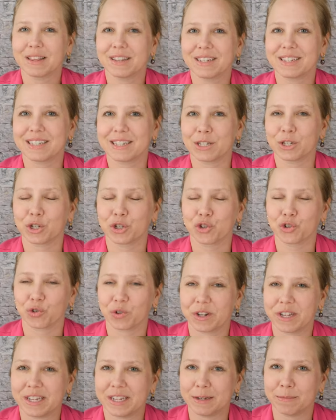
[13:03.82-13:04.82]
list is
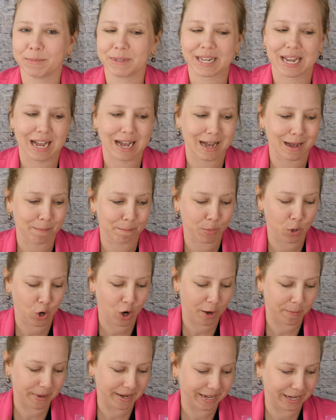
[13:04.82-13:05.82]
Dreamtime
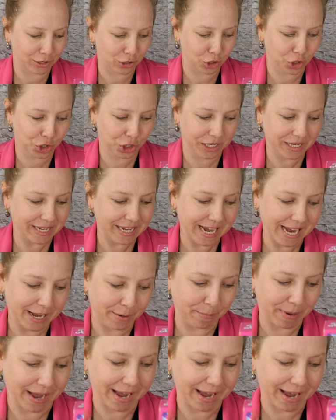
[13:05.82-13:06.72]
Barbie. Now, she came